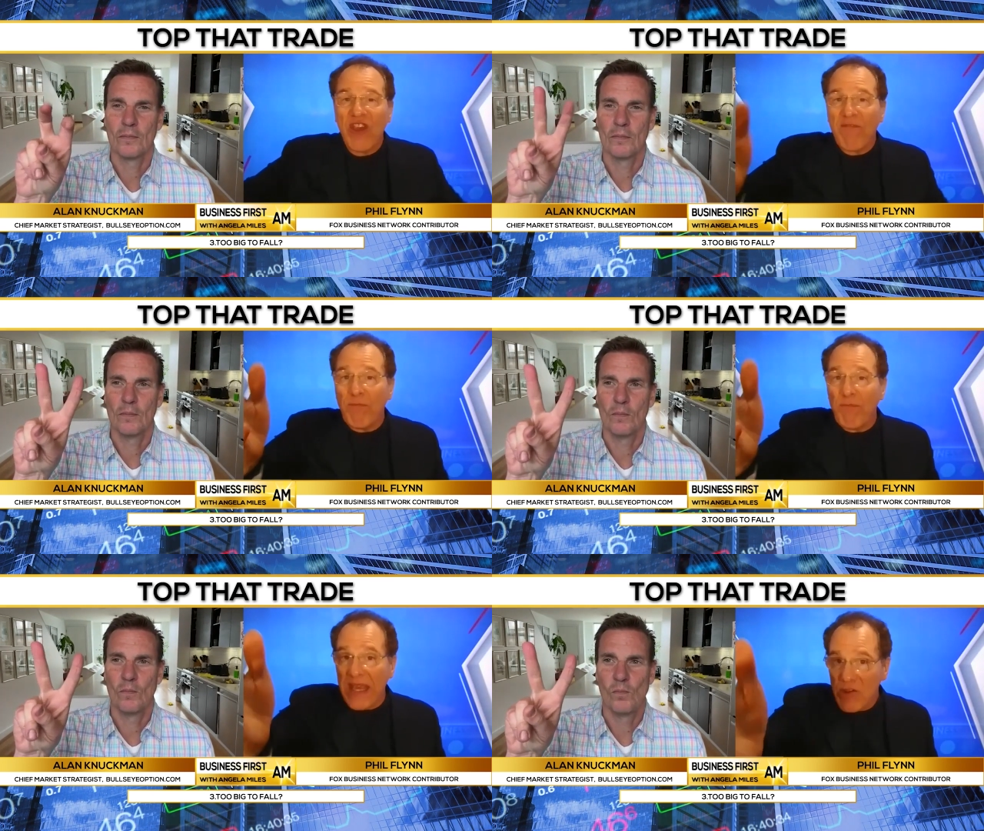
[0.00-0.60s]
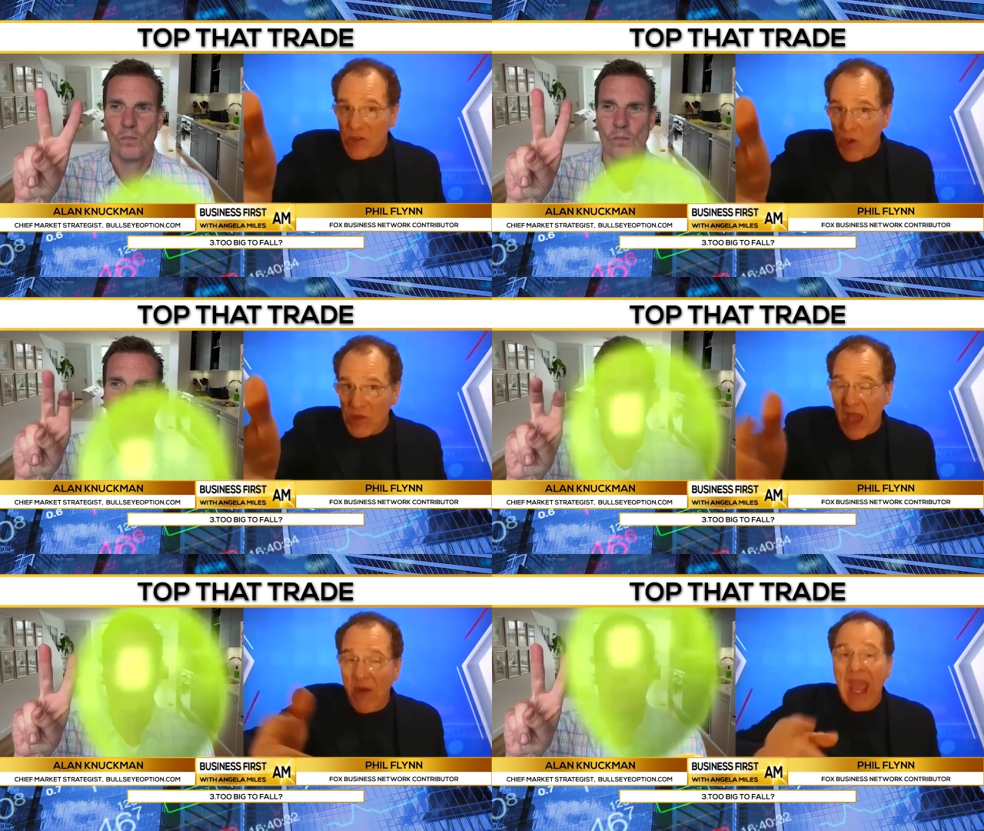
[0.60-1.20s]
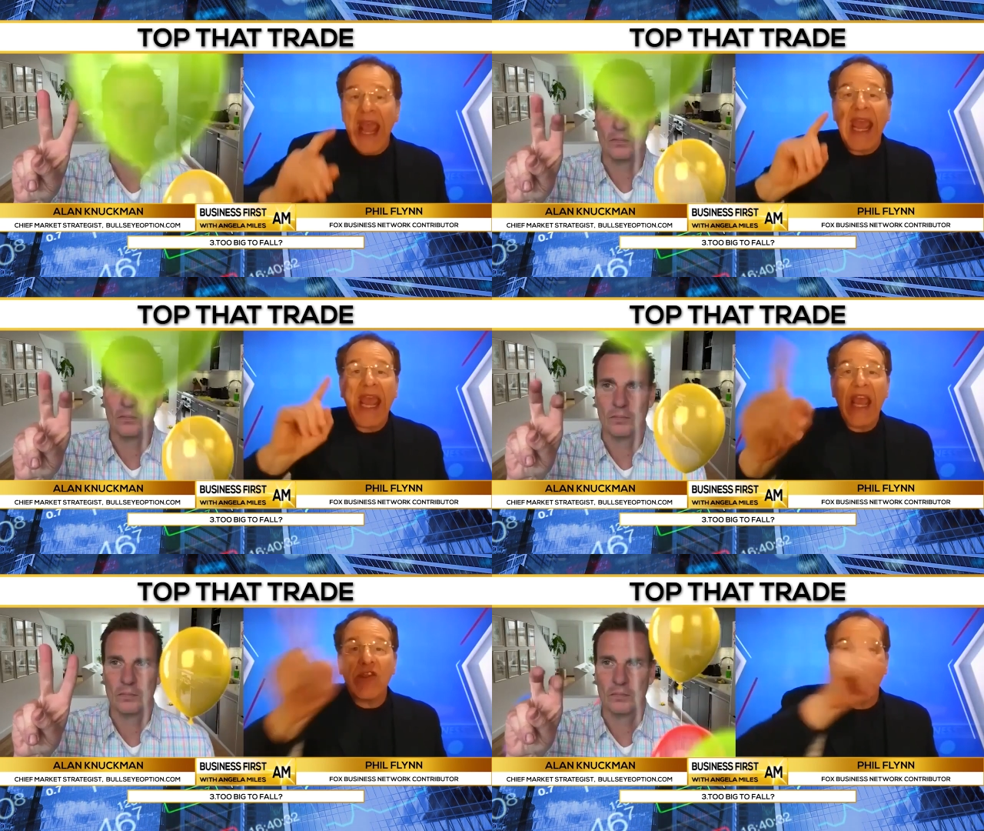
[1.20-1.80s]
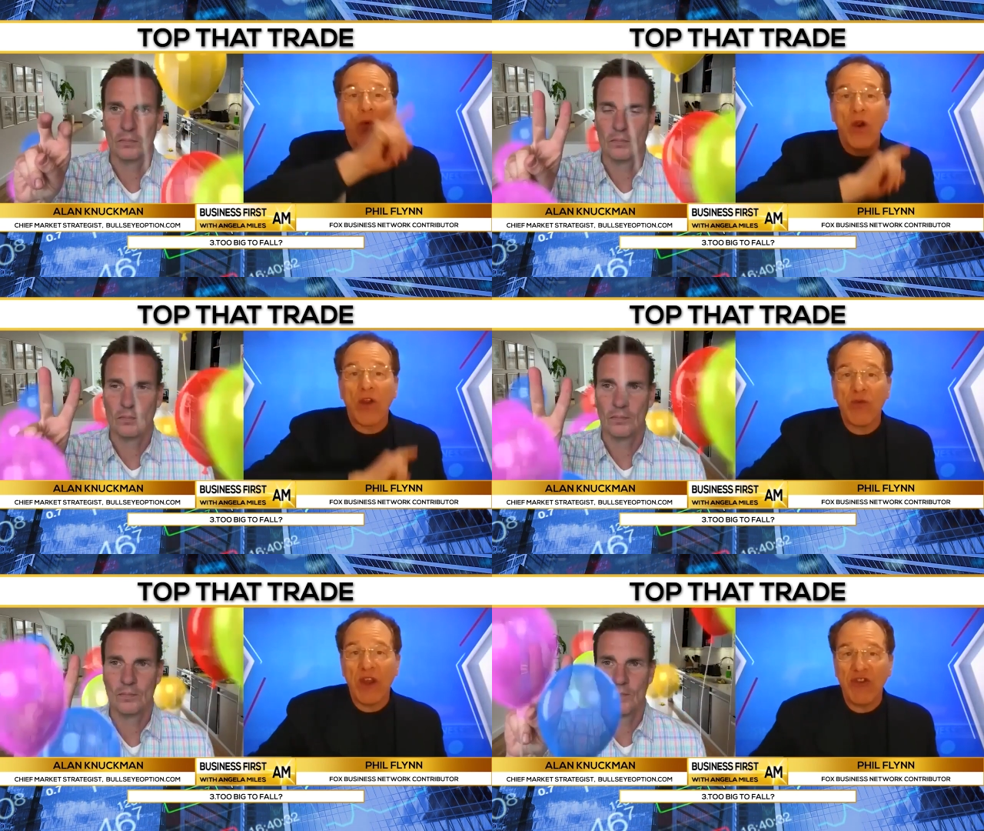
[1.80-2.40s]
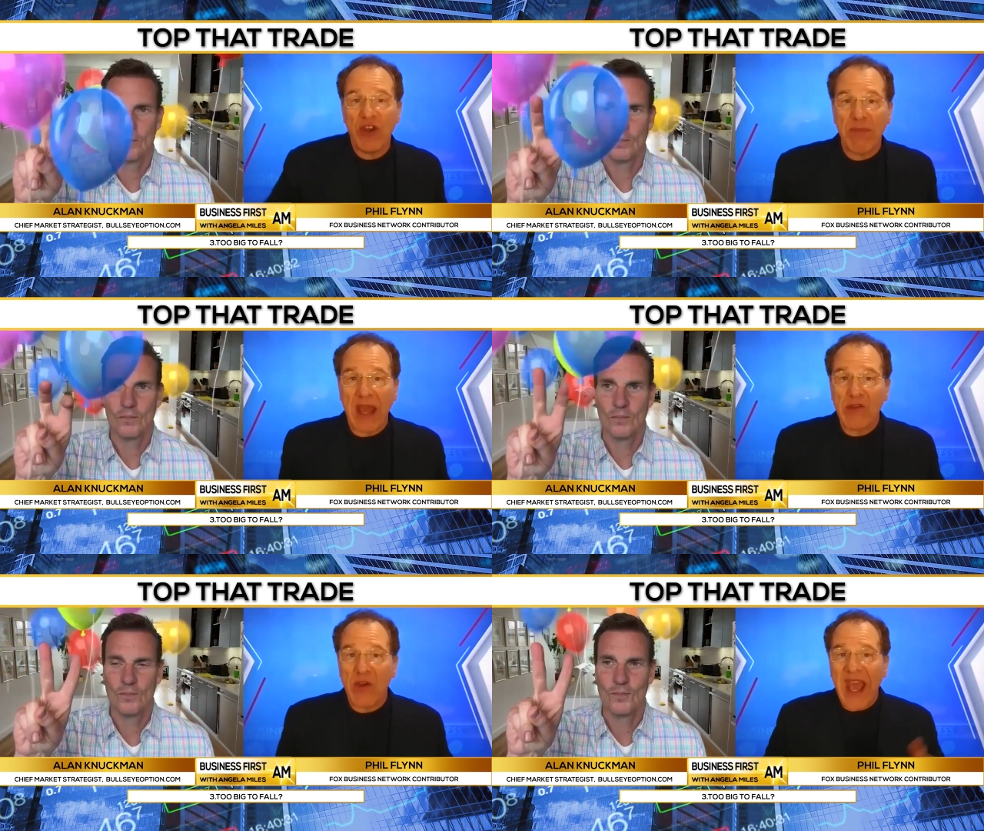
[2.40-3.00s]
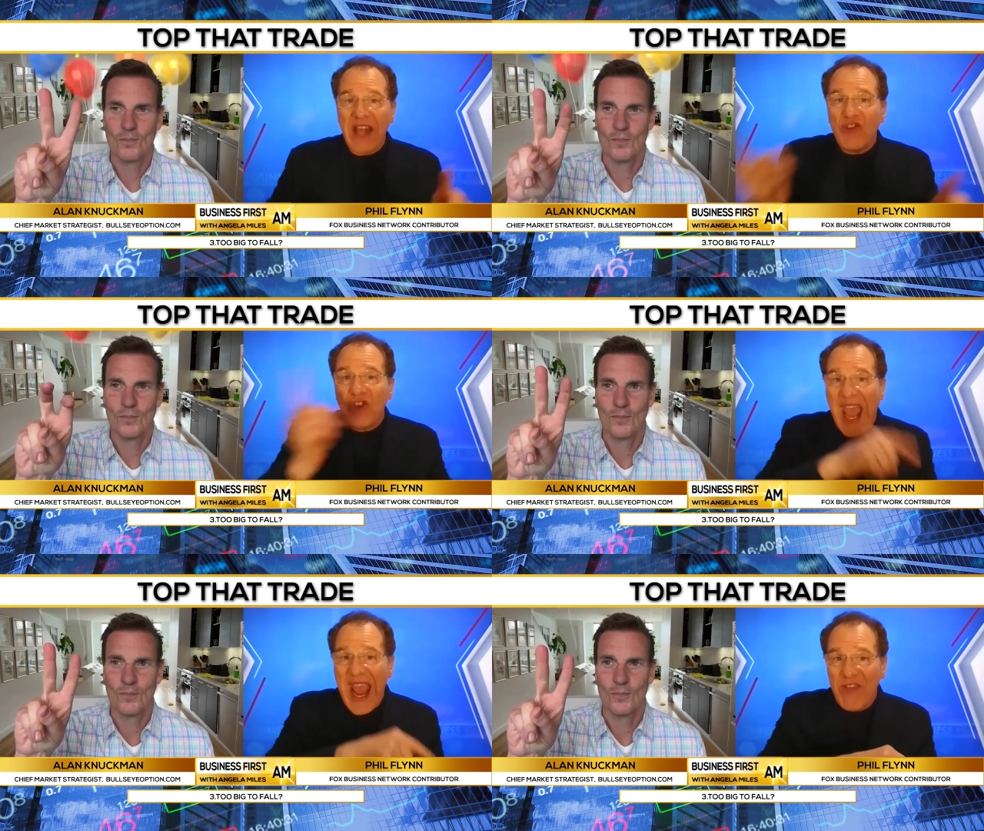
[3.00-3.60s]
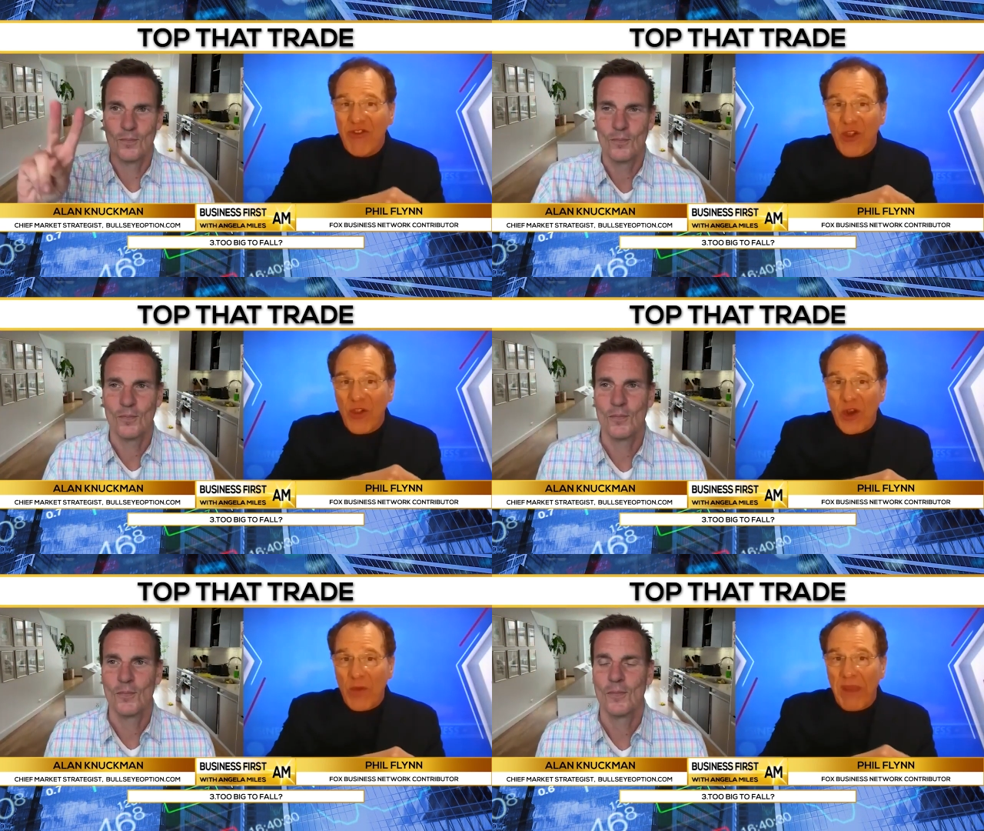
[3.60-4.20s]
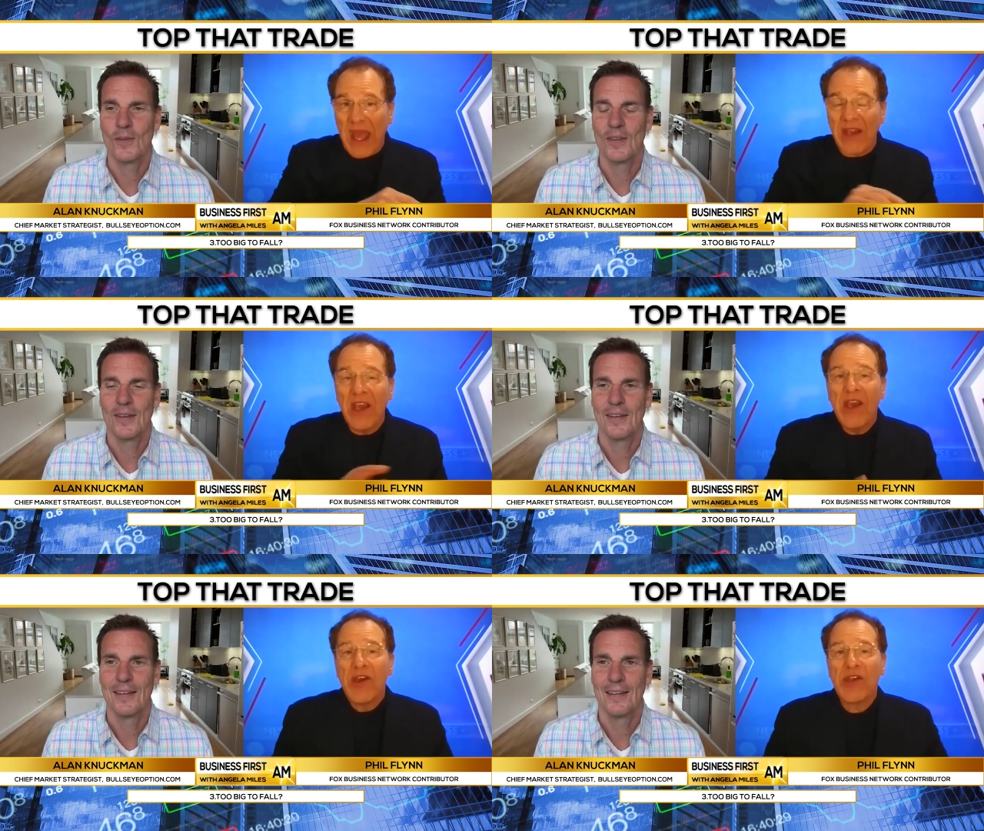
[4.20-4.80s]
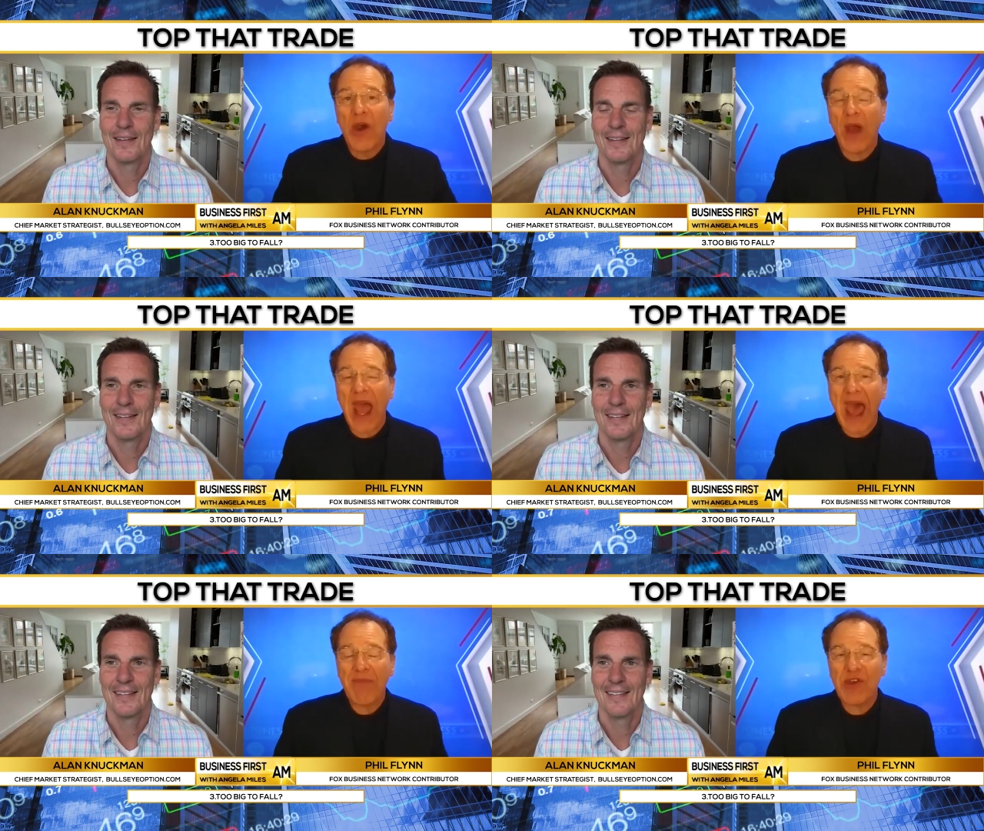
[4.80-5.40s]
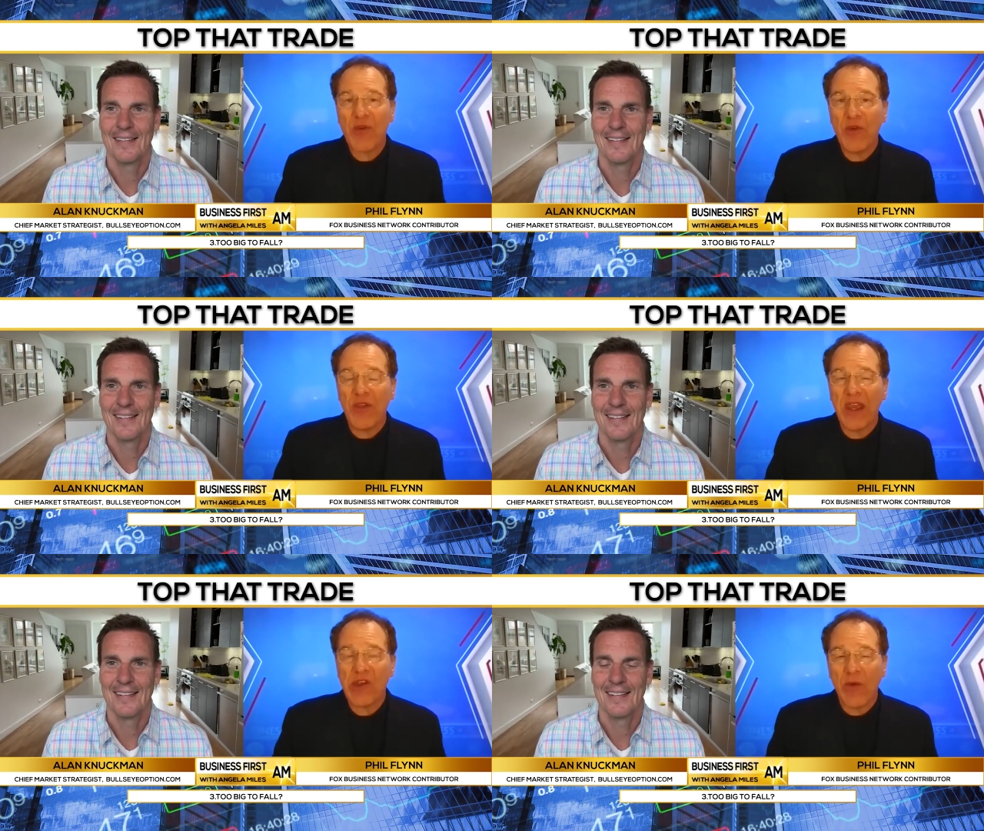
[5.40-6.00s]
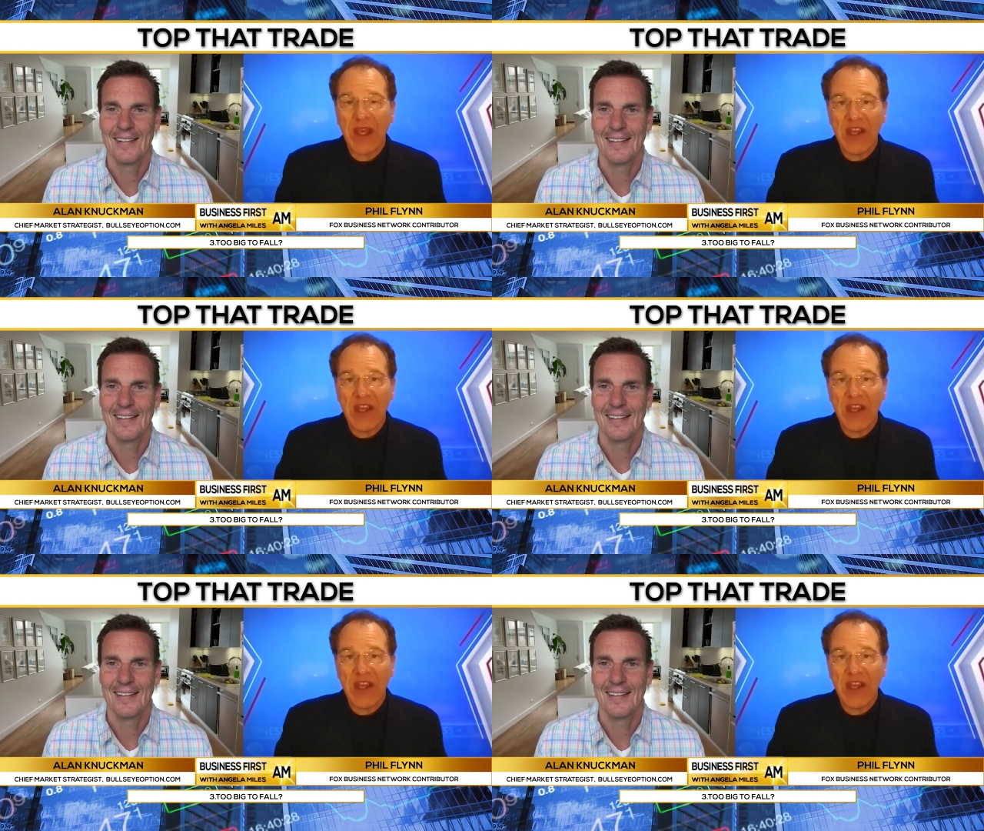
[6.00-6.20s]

Speaker 1: Jeff Bezos now. He's the world's richest man. So that changed a little bit. So absolutely. So